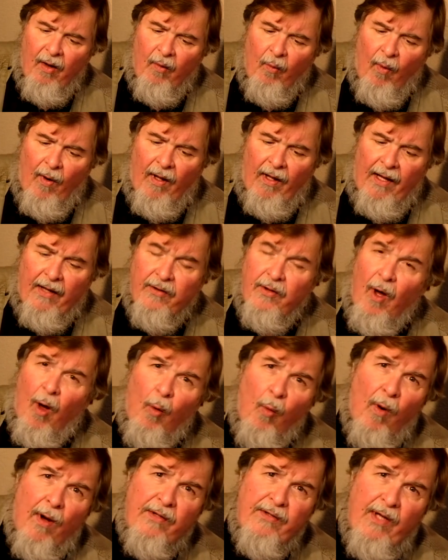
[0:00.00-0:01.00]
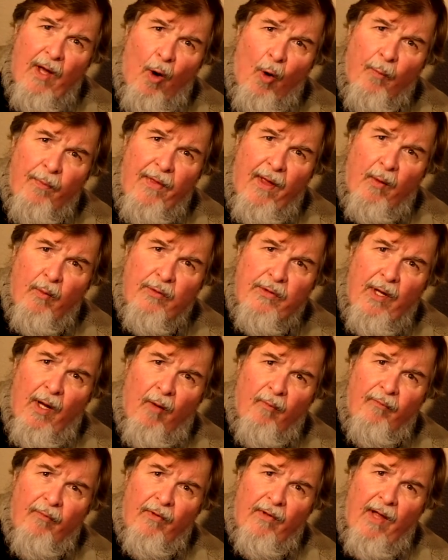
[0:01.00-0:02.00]
Well, as always, I hope that was
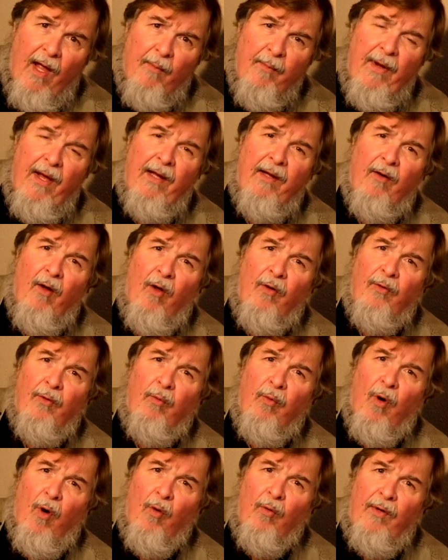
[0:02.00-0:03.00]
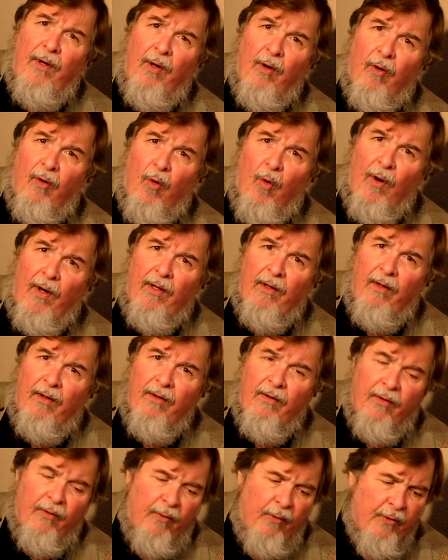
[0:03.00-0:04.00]
helpful. I'm headed on the road here
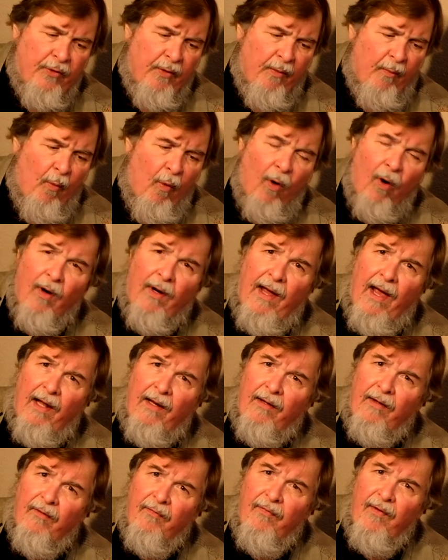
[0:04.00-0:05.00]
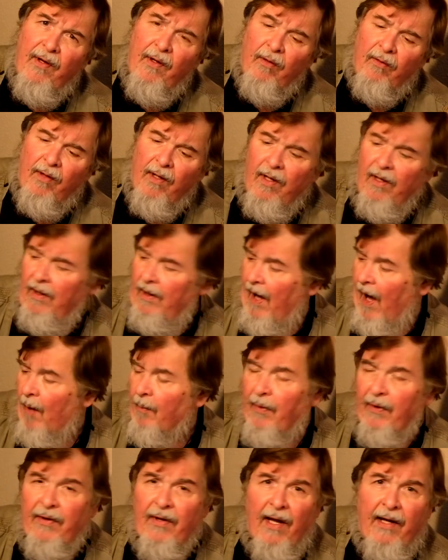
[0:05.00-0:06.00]
quickly to do some work out in the field. I'll
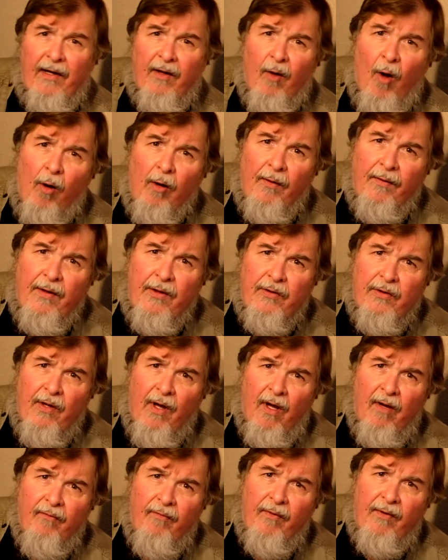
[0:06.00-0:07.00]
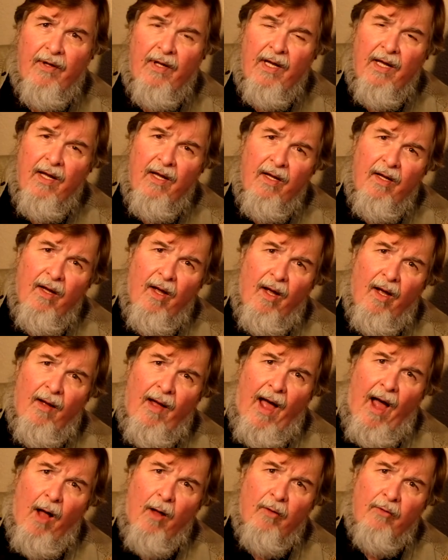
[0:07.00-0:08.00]
be taking all of this stuff, and
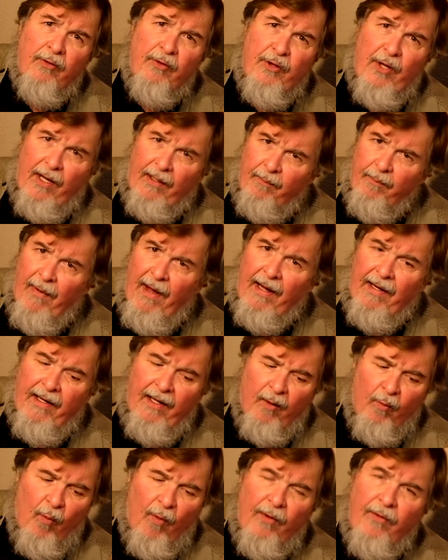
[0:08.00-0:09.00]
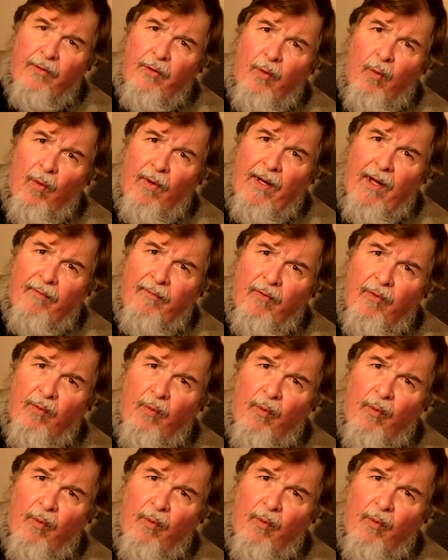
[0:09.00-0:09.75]
I'll check back in with you whenever